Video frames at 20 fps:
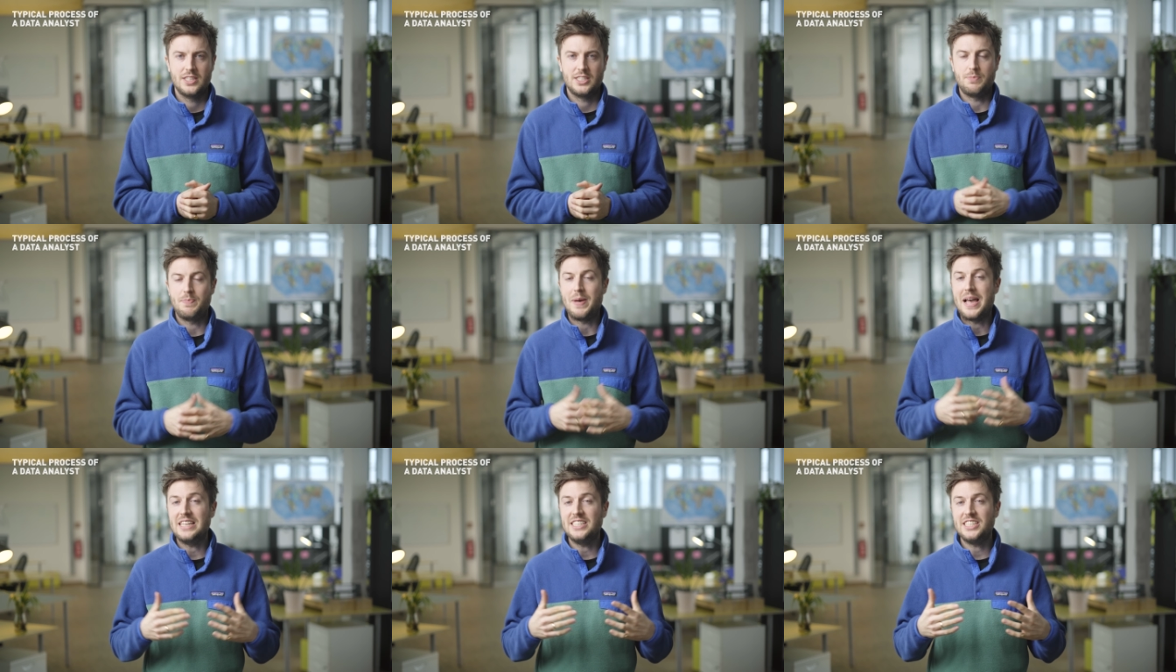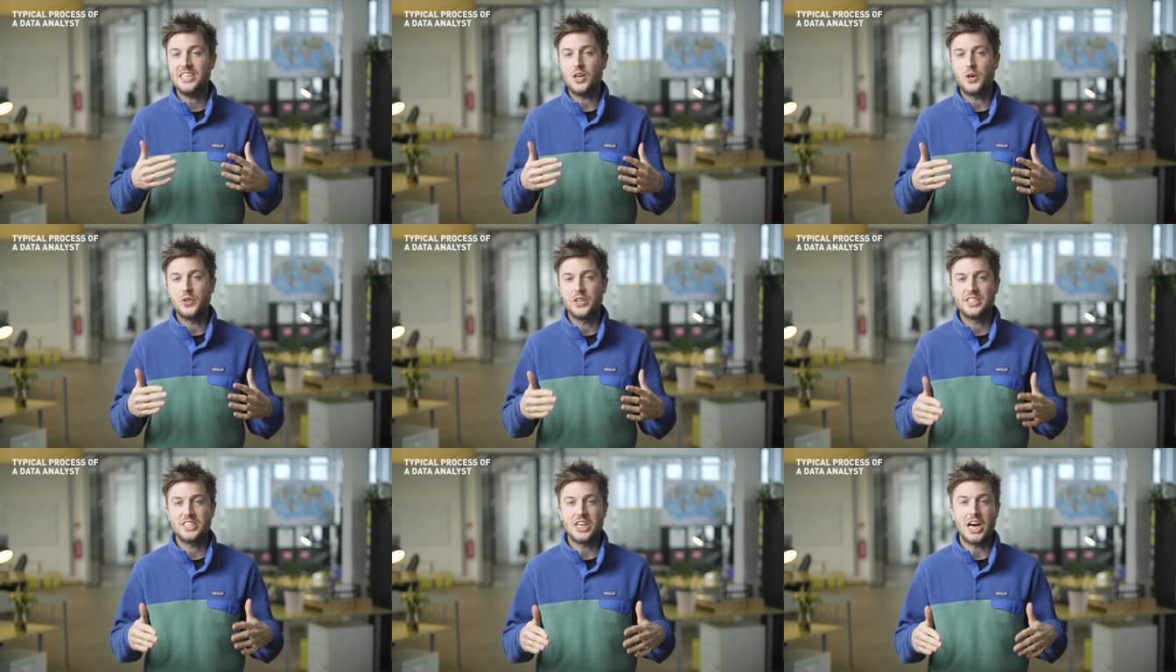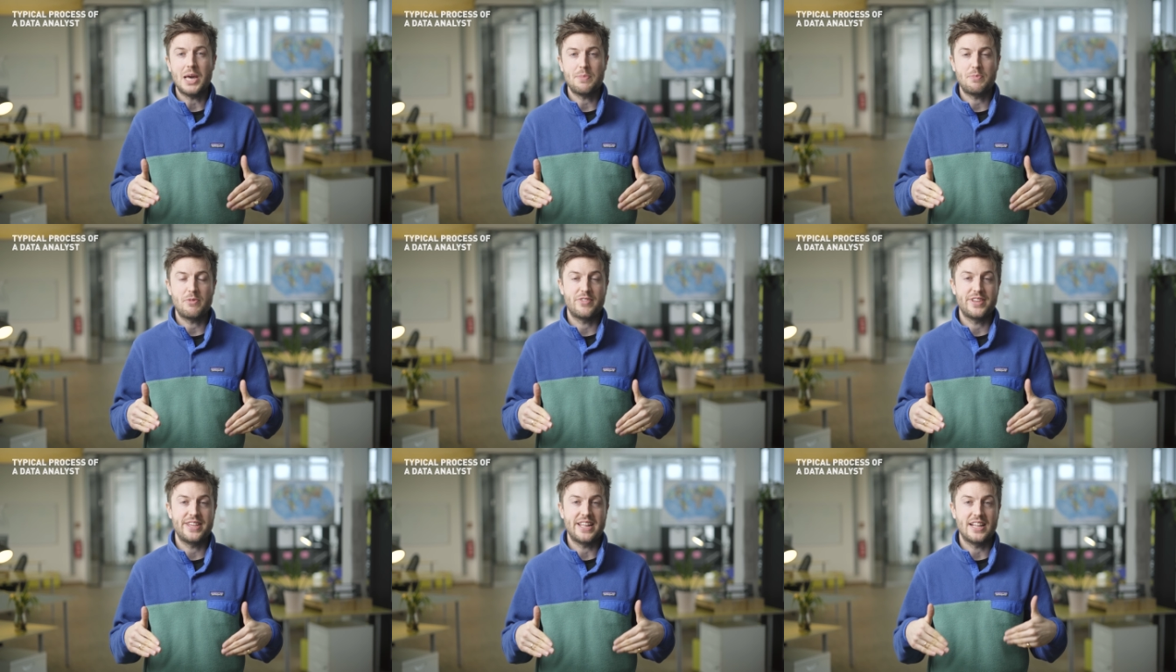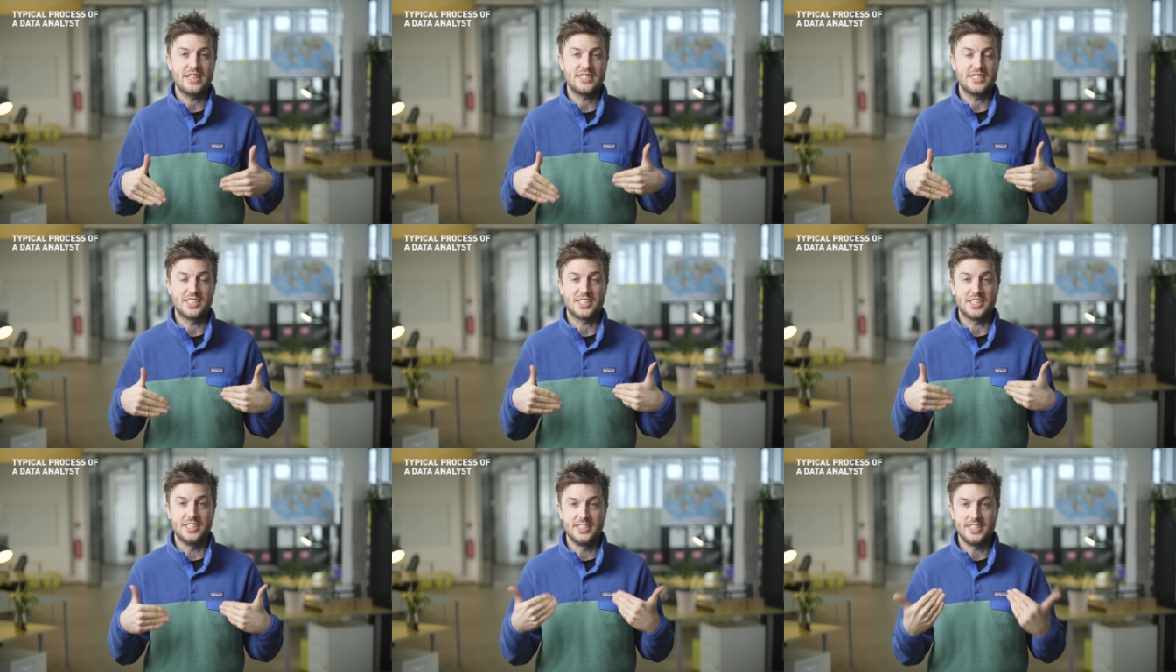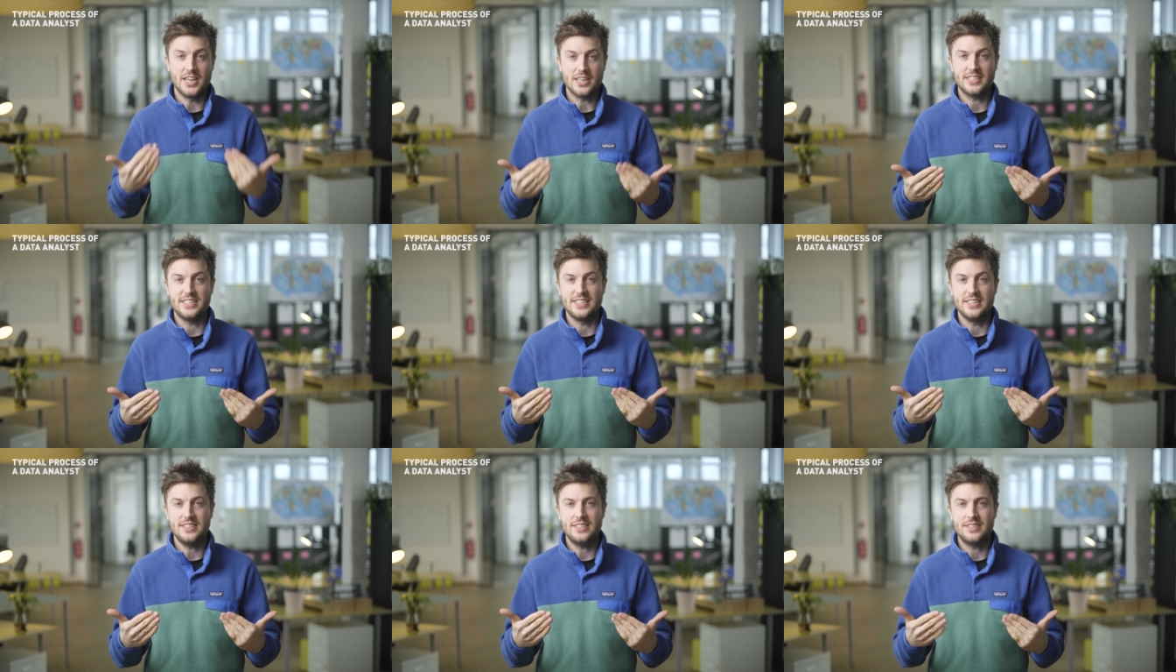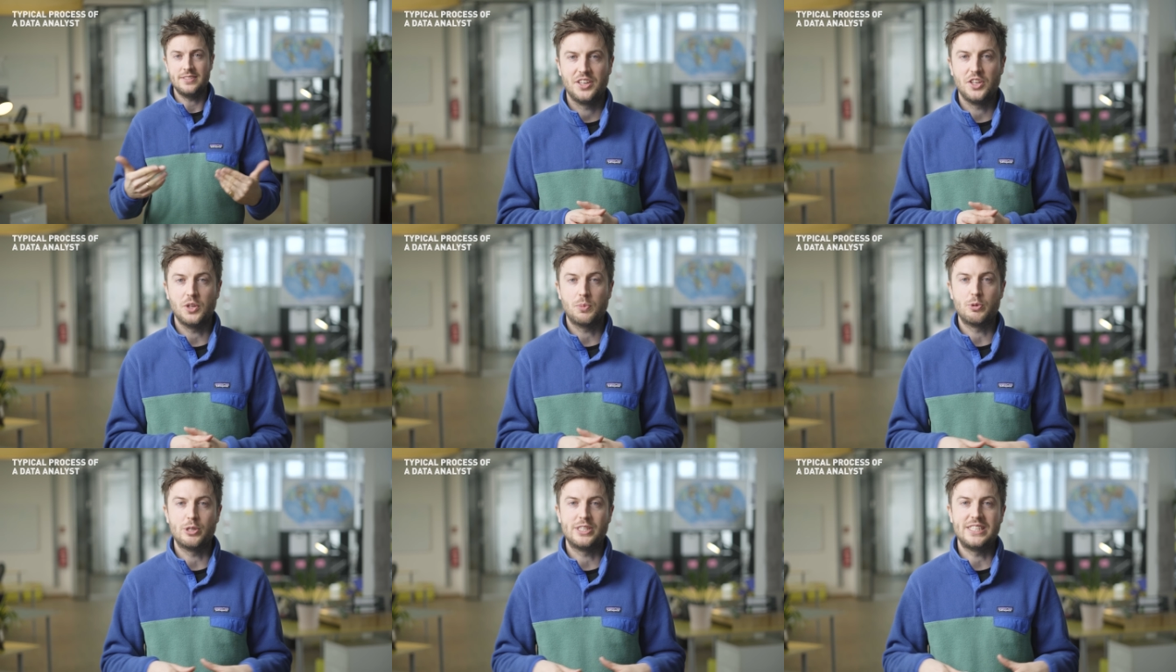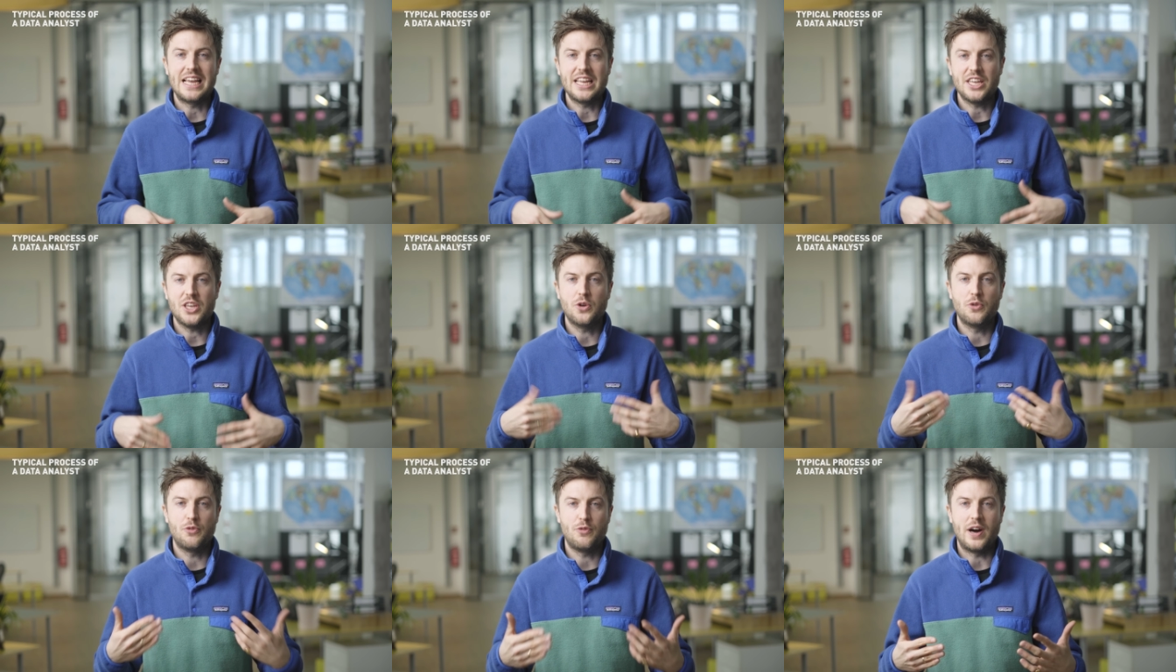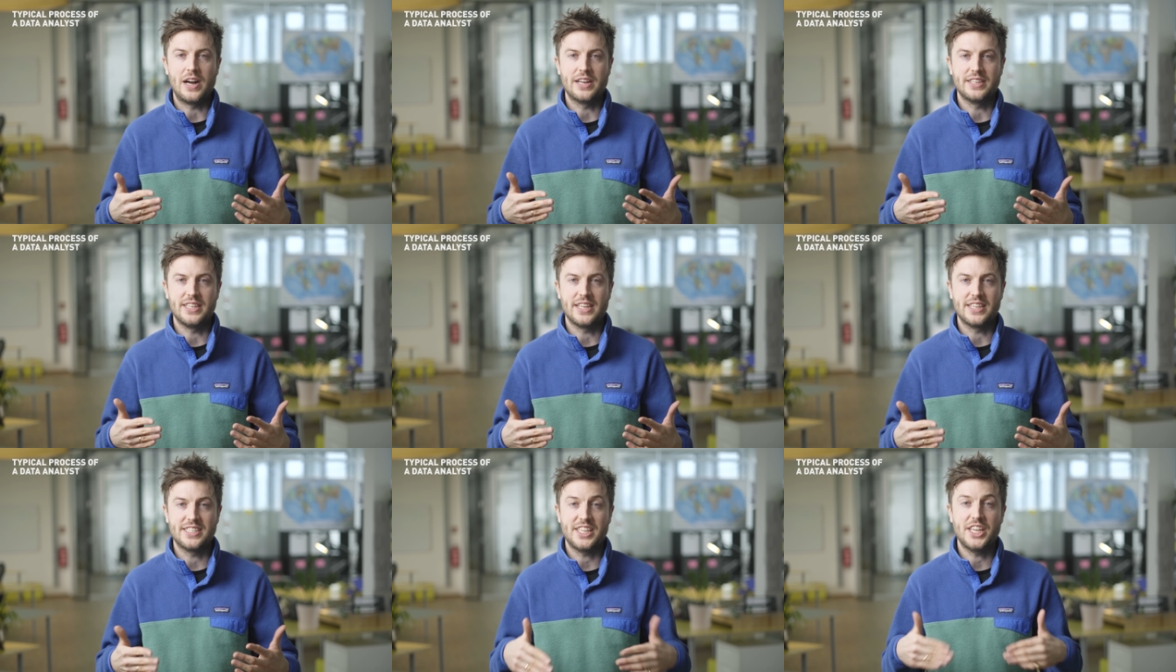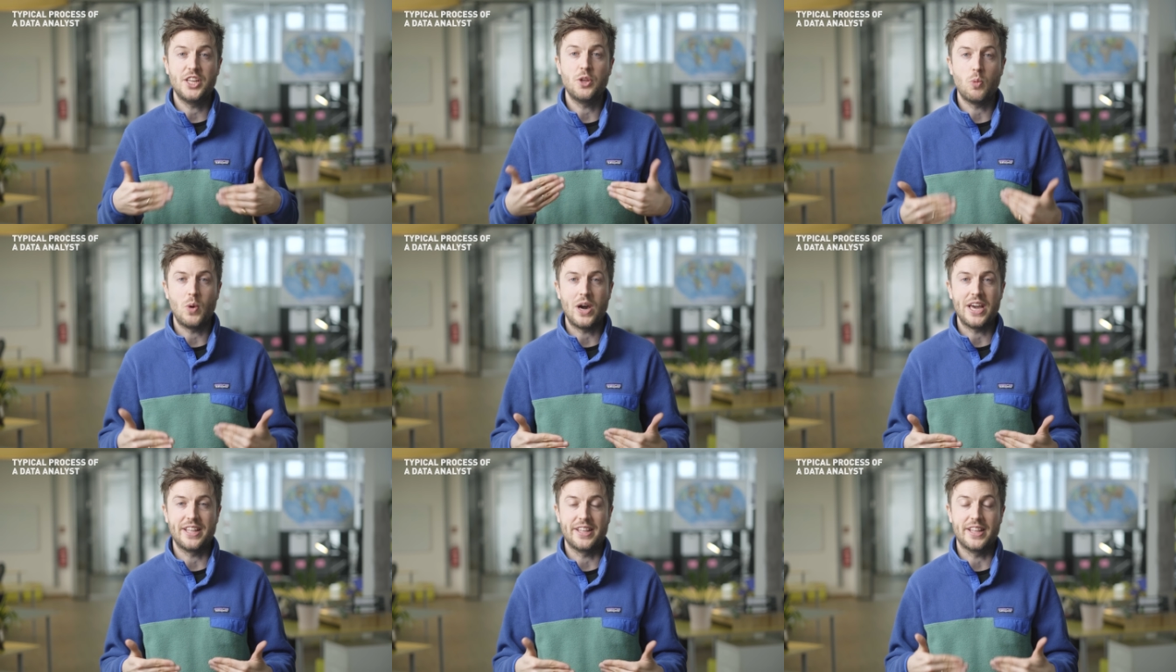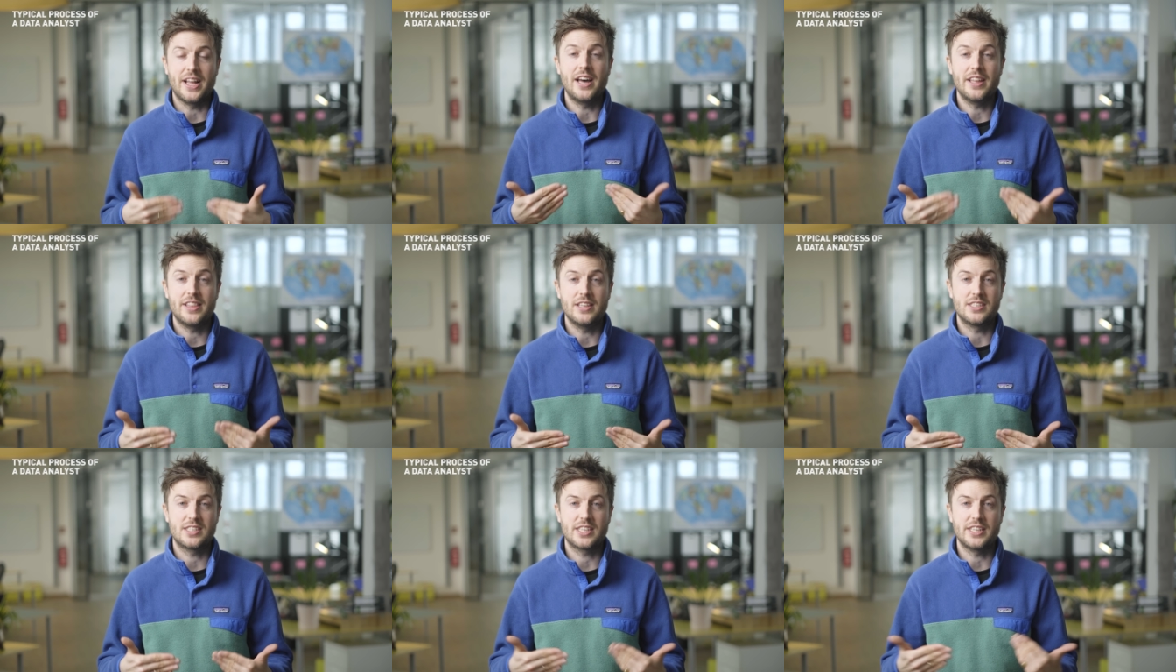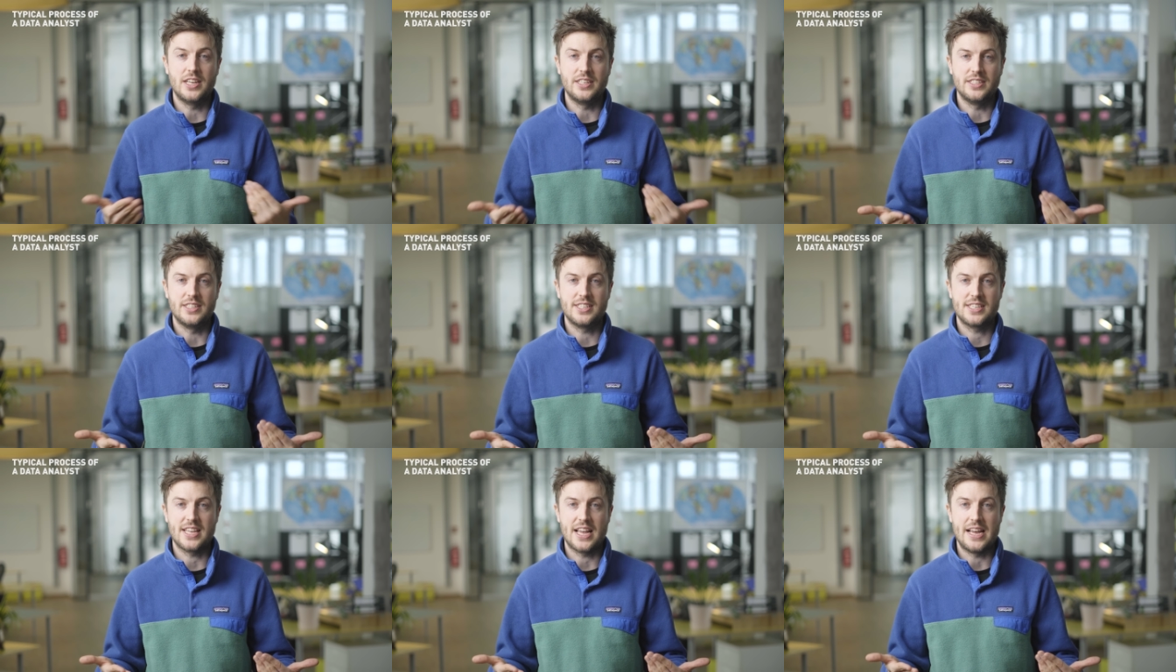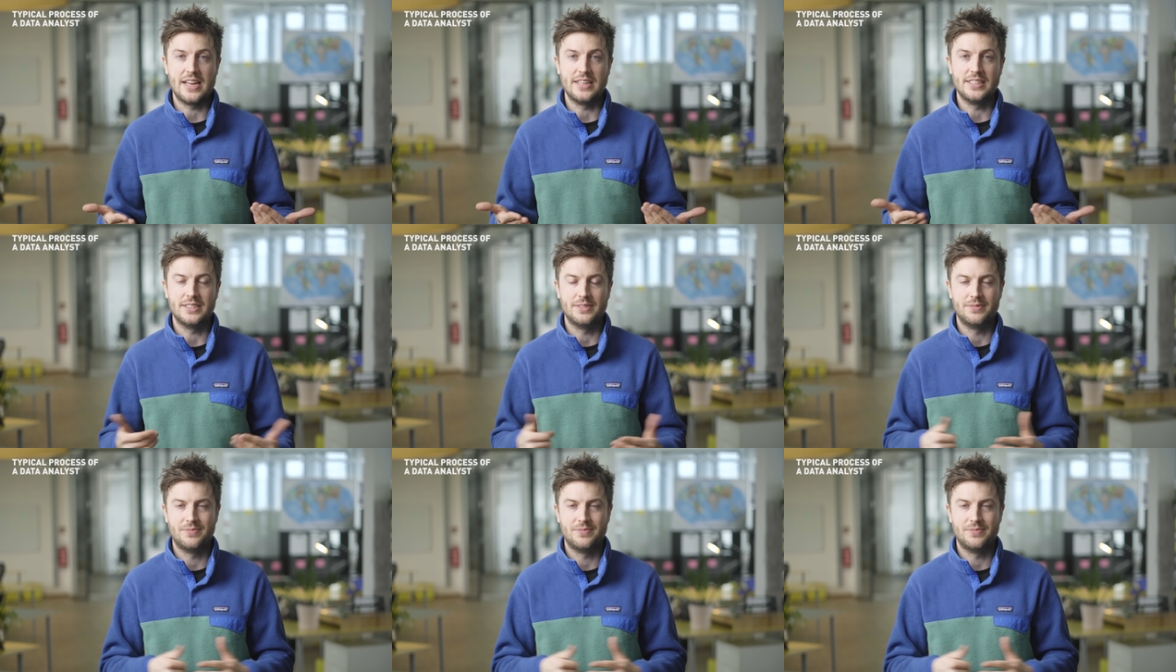Depending on the type of analysis conducted, you'll present your findings in a way that others can understand,